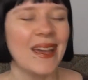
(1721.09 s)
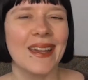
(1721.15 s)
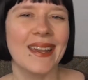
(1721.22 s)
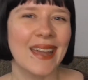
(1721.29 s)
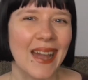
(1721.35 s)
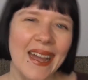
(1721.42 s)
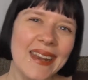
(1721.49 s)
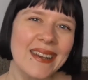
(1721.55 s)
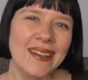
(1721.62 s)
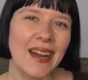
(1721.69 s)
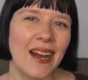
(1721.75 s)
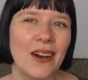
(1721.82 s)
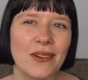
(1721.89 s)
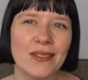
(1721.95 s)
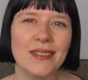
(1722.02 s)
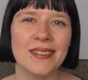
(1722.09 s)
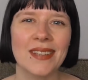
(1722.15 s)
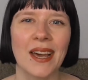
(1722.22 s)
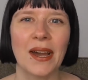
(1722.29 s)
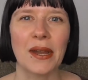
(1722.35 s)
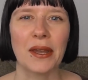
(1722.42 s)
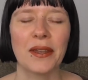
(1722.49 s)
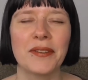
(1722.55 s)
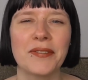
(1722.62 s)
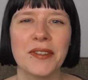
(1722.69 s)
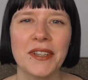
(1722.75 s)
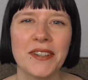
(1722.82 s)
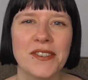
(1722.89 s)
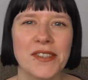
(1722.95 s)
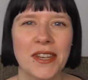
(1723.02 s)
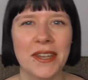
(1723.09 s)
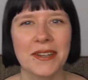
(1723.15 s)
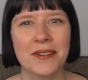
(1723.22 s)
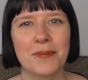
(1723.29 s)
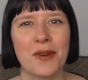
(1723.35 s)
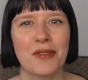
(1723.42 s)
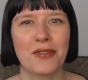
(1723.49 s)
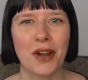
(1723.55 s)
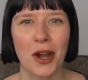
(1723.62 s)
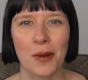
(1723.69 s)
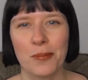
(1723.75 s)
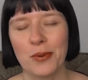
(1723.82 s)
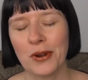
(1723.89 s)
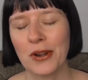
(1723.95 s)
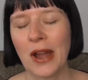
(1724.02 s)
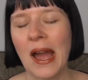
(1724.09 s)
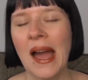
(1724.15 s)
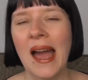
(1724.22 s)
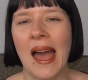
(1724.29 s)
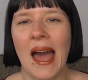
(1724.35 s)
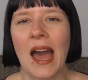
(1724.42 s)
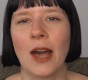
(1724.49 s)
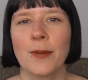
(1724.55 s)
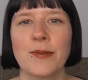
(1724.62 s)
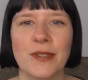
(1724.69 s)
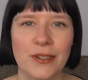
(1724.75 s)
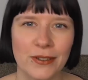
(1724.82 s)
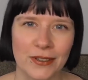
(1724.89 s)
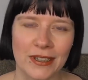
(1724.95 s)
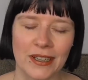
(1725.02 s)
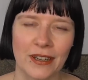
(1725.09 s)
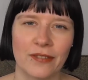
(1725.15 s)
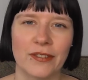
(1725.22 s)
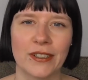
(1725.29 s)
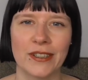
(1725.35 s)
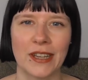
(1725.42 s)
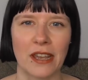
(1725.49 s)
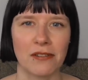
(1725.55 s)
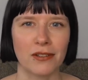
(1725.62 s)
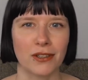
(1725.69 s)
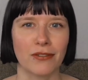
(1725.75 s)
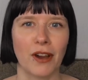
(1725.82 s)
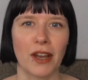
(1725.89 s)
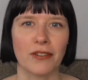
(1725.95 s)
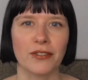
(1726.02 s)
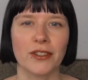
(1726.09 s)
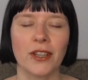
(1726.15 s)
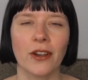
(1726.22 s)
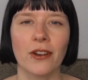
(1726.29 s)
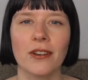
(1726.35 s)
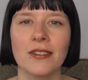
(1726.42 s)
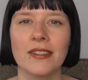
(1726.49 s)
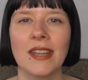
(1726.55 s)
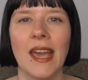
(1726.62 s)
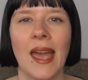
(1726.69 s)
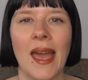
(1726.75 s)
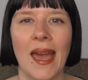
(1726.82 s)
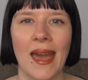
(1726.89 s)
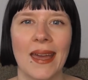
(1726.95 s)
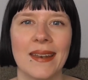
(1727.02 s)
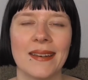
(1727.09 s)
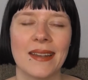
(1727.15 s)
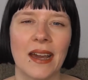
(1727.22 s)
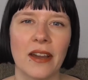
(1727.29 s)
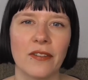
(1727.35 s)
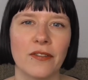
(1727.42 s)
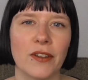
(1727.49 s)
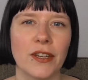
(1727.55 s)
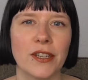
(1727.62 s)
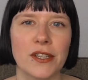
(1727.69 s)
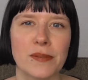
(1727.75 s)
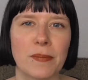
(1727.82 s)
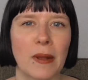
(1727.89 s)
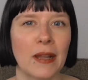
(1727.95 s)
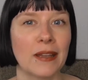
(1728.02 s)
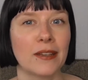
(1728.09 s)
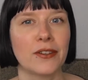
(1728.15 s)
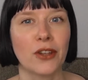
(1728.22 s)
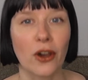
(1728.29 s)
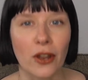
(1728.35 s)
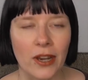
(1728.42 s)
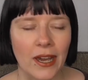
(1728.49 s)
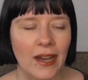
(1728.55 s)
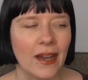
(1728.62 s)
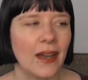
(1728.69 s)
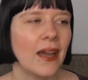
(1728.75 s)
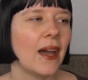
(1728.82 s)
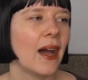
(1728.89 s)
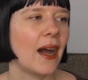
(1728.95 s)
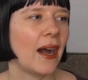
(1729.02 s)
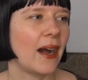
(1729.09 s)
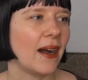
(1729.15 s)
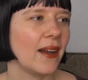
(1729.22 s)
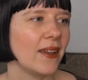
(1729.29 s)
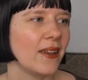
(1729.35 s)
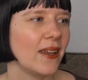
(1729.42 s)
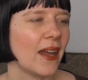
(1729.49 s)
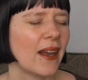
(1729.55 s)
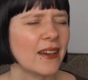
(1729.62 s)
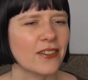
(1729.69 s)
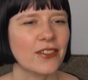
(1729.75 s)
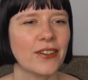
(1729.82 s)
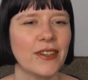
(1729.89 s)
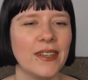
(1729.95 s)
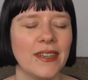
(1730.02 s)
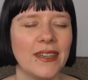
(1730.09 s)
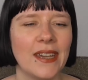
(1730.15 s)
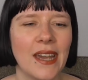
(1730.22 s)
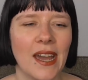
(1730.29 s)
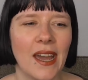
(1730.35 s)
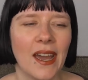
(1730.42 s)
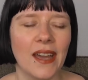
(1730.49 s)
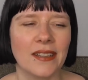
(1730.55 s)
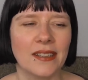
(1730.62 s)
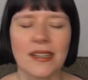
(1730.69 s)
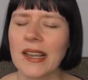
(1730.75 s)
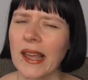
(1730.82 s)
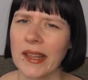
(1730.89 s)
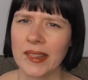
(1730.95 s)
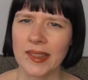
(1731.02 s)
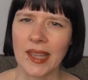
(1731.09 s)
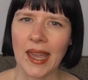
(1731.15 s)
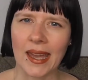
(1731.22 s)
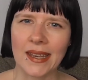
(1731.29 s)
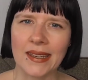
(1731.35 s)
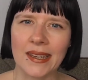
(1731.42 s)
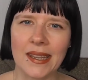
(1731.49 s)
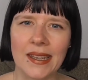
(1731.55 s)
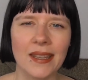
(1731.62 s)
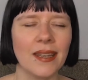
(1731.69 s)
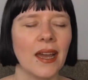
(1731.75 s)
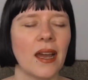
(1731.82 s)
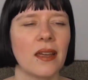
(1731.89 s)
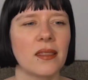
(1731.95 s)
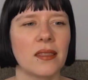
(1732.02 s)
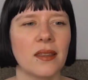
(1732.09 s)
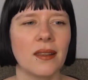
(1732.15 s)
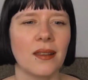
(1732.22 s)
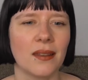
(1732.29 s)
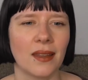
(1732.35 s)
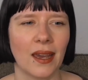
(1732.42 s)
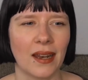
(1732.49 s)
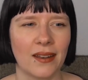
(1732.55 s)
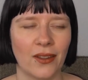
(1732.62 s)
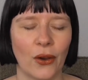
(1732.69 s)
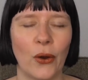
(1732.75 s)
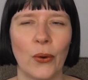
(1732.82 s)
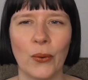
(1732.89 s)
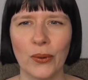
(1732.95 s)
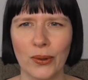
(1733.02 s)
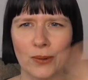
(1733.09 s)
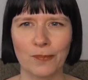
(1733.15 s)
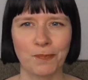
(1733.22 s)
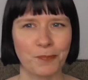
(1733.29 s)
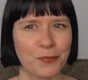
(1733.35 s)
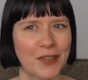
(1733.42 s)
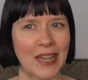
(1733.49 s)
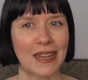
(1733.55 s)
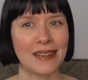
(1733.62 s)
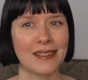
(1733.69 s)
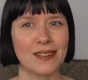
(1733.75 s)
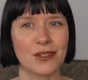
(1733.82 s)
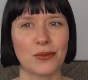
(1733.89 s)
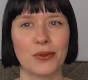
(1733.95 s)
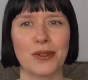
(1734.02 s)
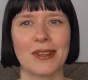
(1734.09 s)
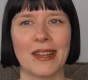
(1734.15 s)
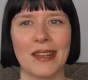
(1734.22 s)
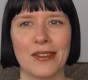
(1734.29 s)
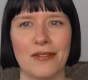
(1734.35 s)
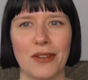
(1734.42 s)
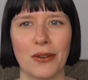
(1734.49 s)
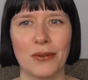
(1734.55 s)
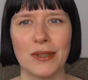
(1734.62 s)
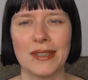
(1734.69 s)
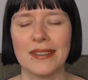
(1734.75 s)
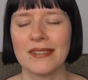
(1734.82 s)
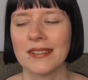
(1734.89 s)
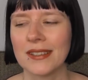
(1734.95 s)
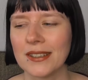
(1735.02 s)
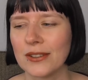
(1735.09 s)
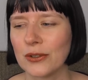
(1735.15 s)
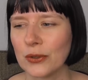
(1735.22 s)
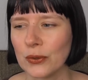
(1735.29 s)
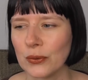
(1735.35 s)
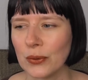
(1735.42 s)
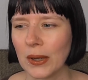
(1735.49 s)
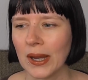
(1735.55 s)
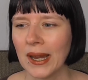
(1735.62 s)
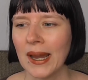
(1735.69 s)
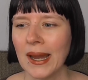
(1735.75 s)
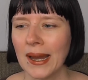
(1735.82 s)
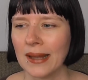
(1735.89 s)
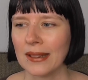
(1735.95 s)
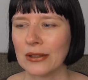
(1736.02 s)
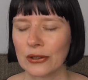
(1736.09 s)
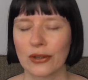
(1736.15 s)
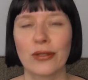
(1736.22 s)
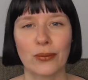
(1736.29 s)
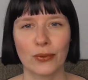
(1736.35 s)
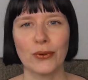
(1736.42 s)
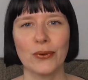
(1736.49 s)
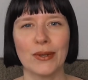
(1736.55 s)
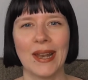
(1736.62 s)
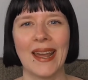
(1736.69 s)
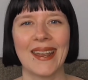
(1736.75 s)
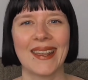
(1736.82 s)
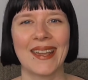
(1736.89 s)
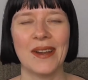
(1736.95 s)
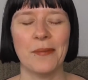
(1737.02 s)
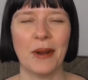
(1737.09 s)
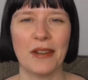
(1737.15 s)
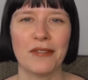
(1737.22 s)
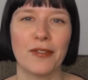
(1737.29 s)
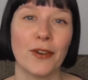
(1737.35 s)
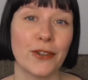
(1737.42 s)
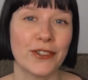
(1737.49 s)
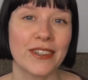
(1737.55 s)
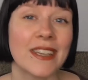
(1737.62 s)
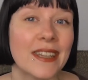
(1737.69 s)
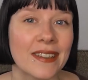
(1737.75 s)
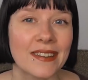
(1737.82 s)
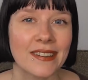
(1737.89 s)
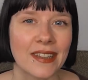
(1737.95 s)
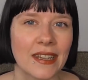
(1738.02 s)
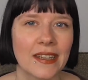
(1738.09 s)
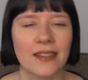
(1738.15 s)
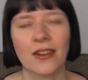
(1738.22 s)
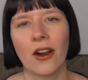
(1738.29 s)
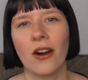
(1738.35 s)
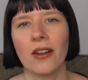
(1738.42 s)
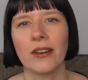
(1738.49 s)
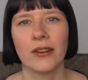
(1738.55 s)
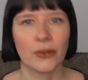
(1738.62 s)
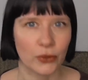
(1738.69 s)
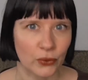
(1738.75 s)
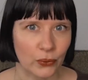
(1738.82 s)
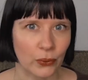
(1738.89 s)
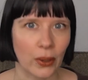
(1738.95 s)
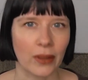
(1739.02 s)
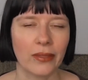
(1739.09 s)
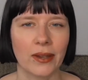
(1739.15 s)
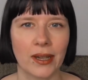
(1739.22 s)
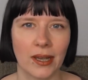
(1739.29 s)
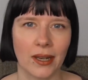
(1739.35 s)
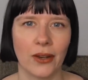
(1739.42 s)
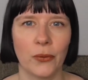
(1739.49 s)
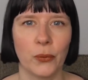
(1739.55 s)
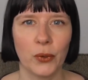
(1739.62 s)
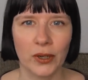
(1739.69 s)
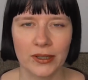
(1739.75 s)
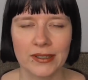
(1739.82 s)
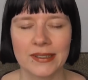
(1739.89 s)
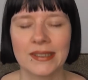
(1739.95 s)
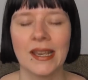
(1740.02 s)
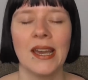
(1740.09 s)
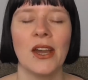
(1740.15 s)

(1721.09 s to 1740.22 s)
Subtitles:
it kind of counts. I finished Kingdom of Copper, absolutely loved it, gave it 5 stars, and I finished Belladonna. I actually did like the ending. I think that the whole case was like very easy to look through. Like my first instinct on who the killer was